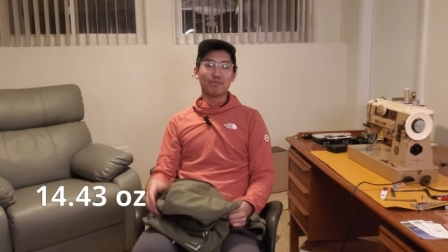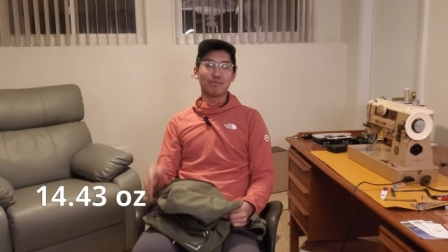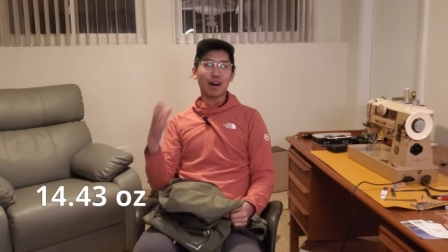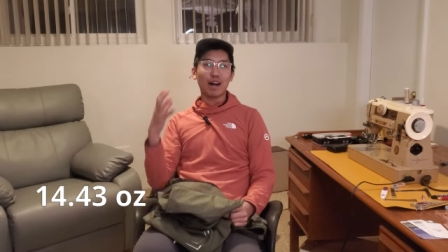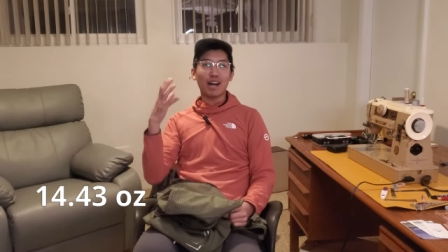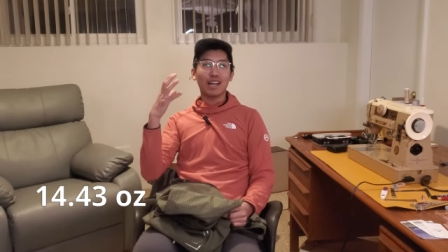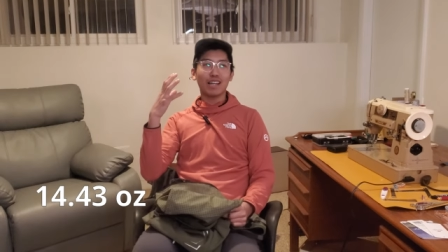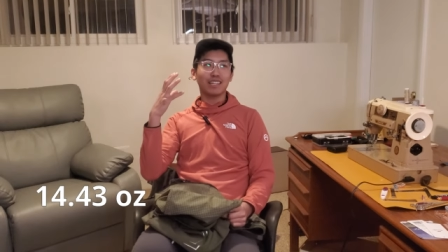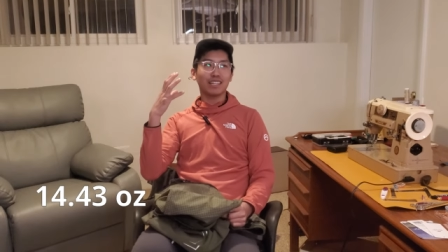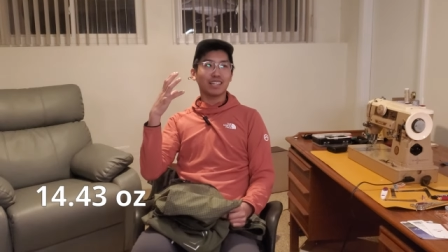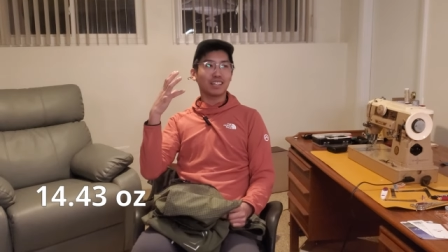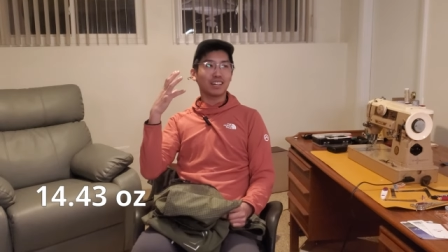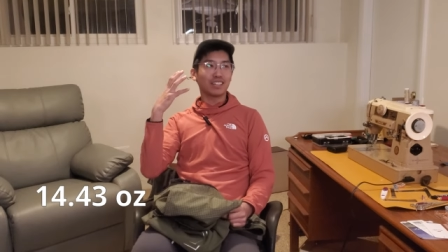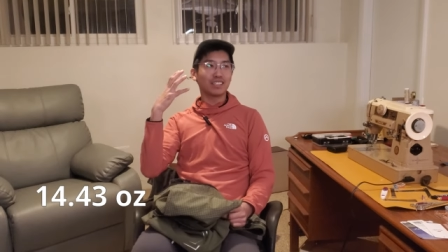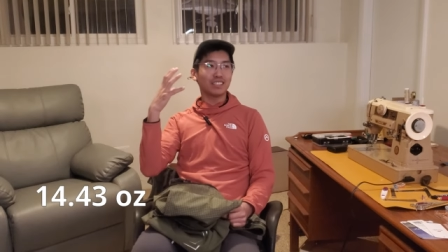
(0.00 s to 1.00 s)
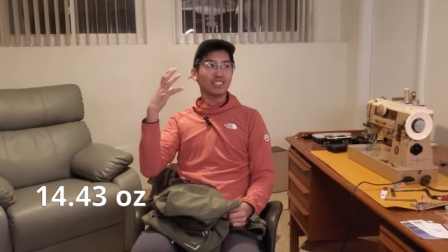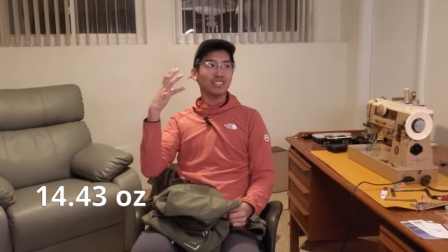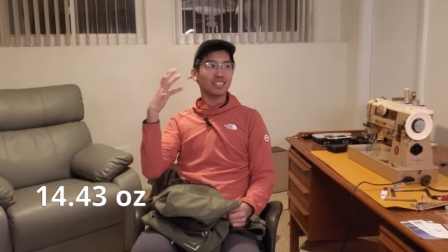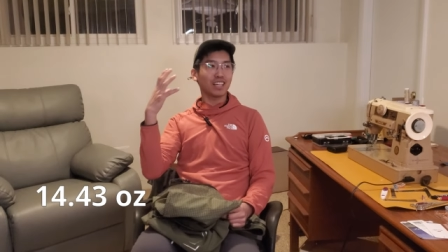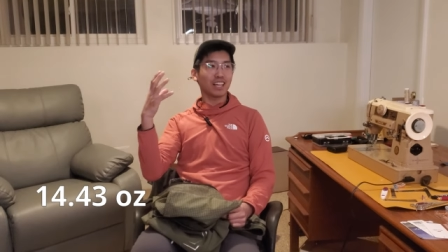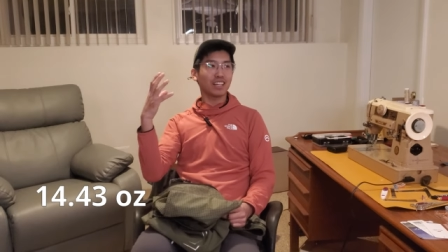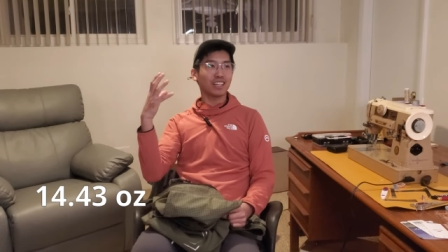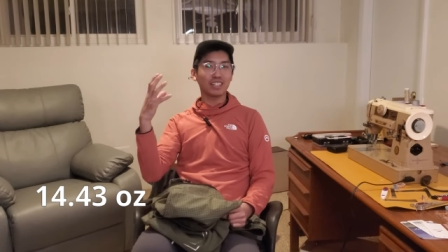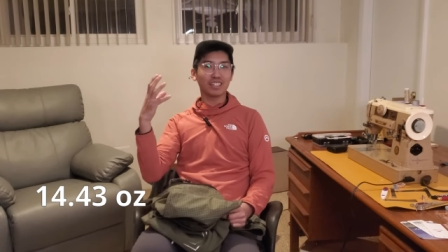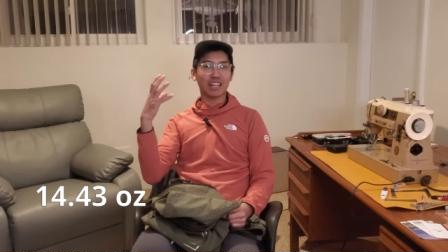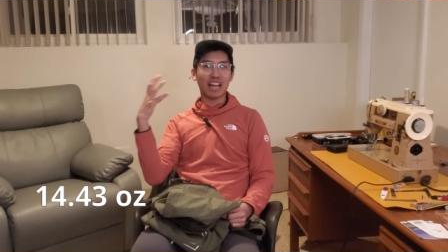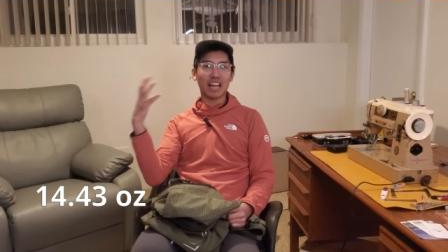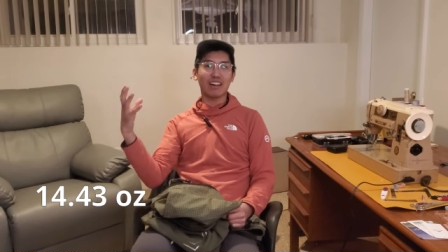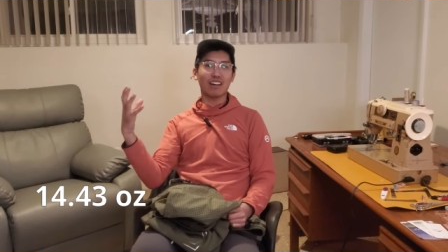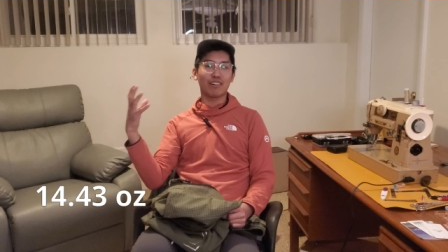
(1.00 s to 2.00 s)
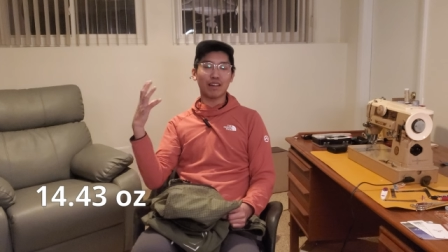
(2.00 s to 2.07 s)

My like understanding on how,